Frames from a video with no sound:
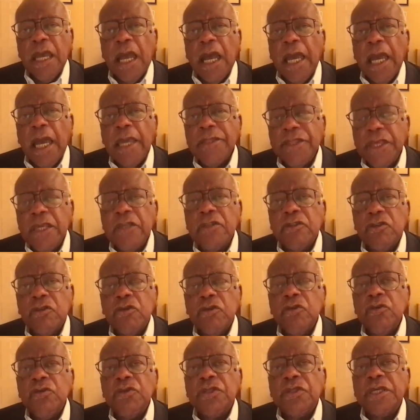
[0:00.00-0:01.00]
I think
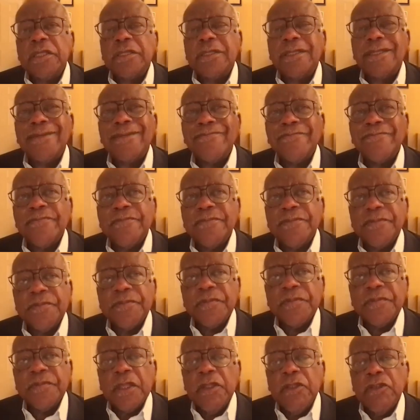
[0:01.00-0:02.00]
too that,
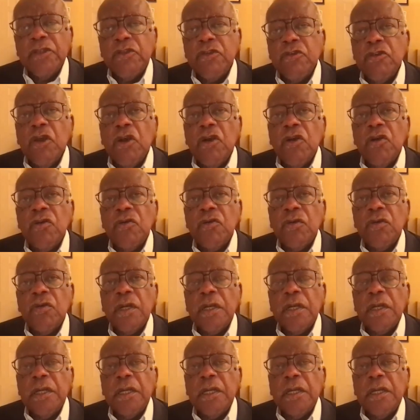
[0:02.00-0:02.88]
you know,